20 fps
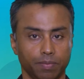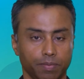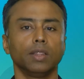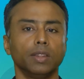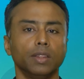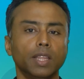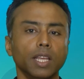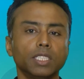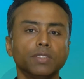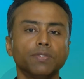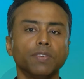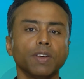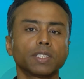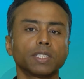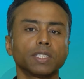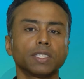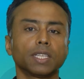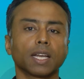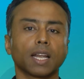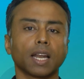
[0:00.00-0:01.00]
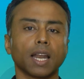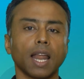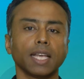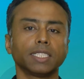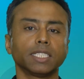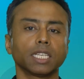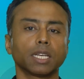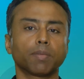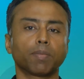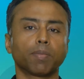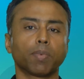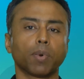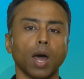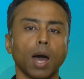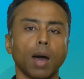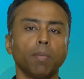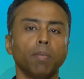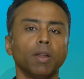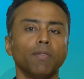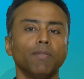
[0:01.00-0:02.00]
This fixes a classic
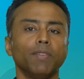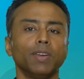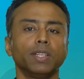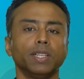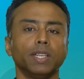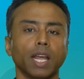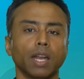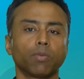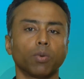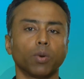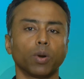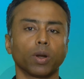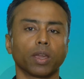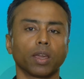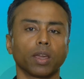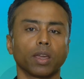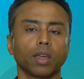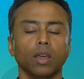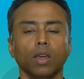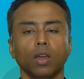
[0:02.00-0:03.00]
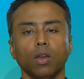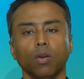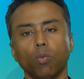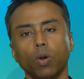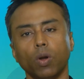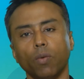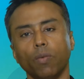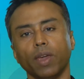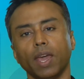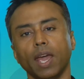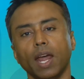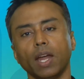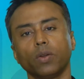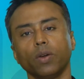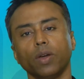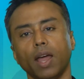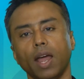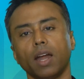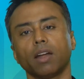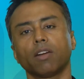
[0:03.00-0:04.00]
problem with networking where we had
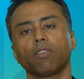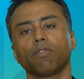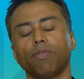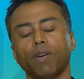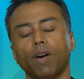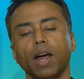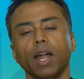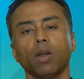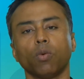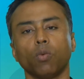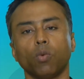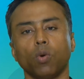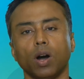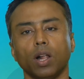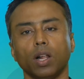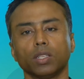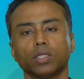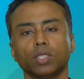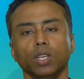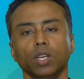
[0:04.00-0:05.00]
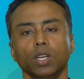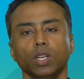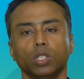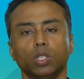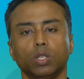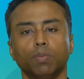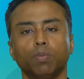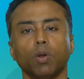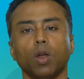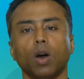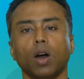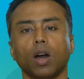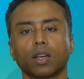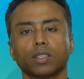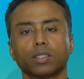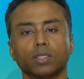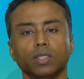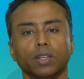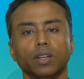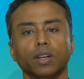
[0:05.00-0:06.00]
to add firewalls to
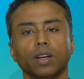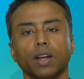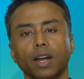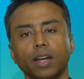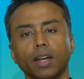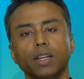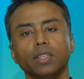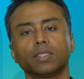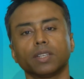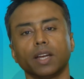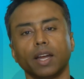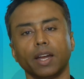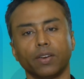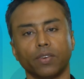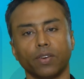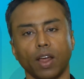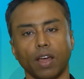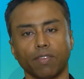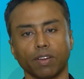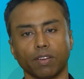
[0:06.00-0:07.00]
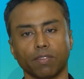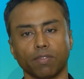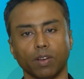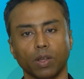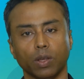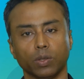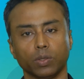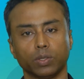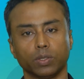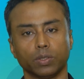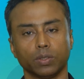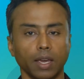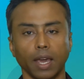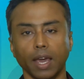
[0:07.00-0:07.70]
block certain undecided traffic flows.